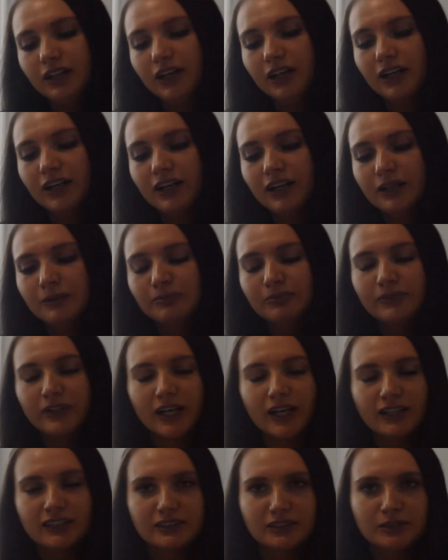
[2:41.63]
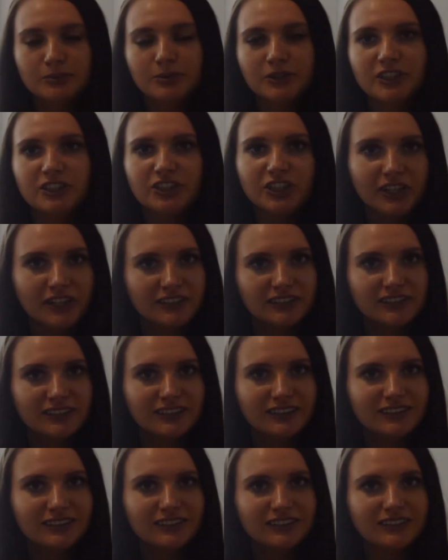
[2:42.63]
Next would be
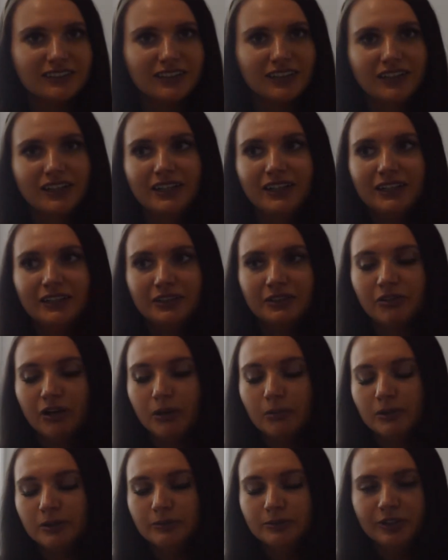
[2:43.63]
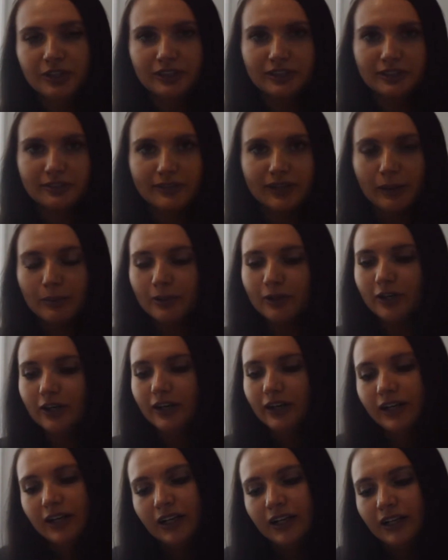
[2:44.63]
Chance's new album, Chance the
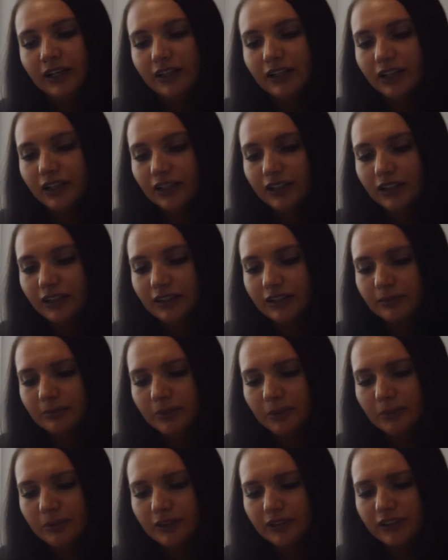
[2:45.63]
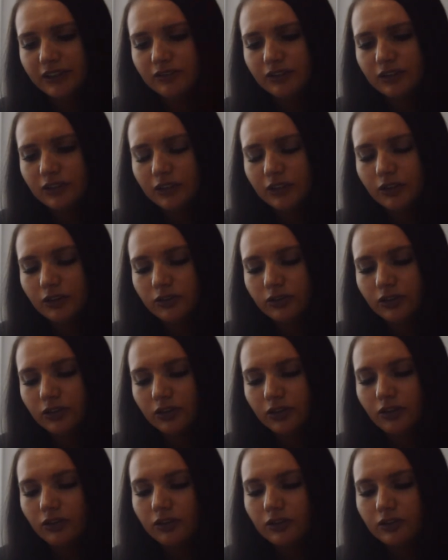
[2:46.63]
Rapper. I believe it's called
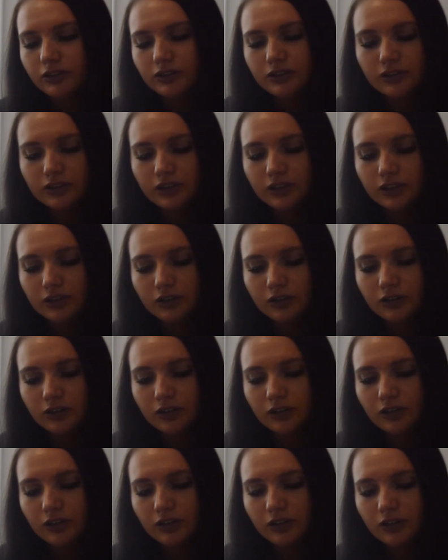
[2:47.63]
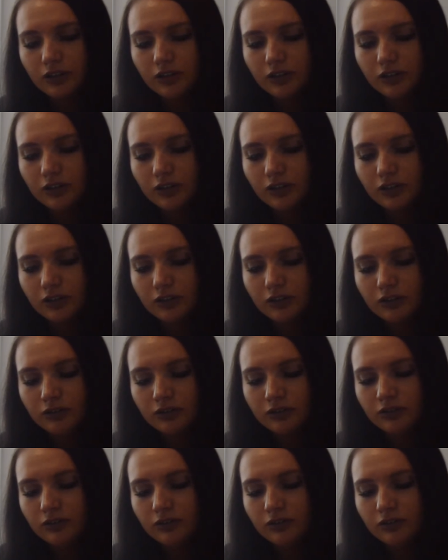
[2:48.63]
All Day Long.